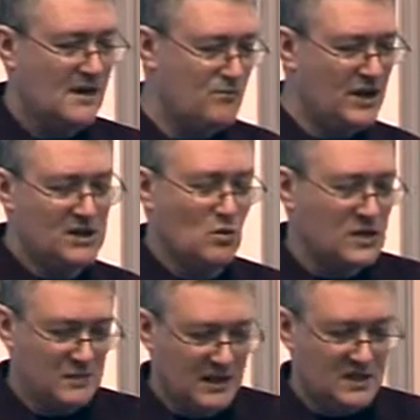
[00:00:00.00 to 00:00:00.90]
But it's
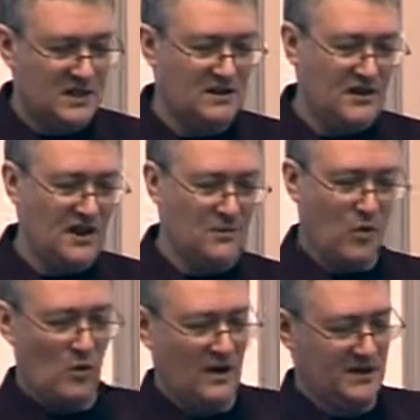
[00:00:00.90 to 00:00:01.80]
always been considered the kind of
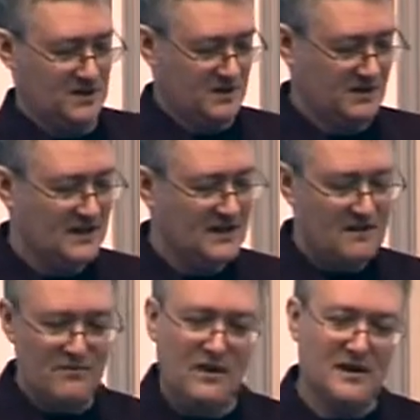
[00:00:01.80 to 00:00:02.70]
poor cousin,
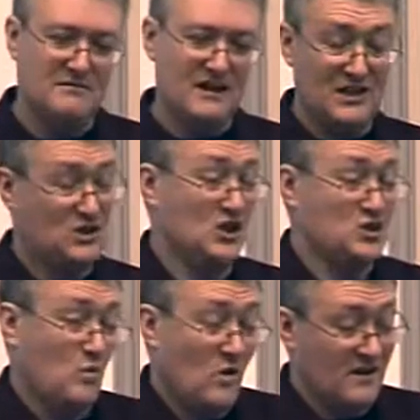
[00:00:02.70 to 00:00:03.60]
the it
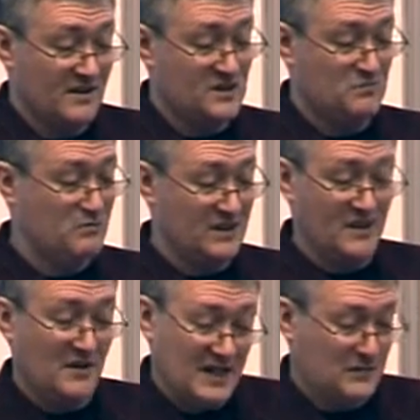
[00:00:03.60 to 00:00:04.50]
just works but
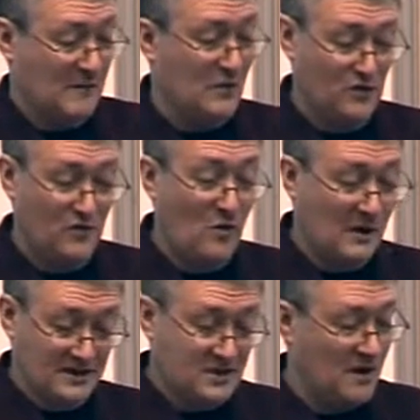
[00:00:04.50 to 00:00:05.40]
don't expect much from
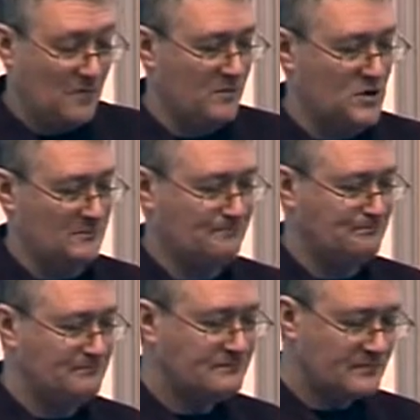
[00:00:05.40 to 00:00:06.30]
it type option.
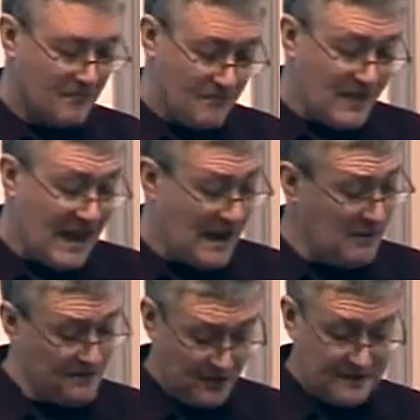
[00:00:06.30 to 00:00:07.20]

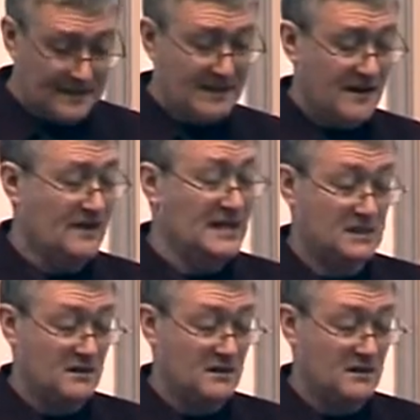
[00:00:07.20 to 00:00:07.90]
However, in the last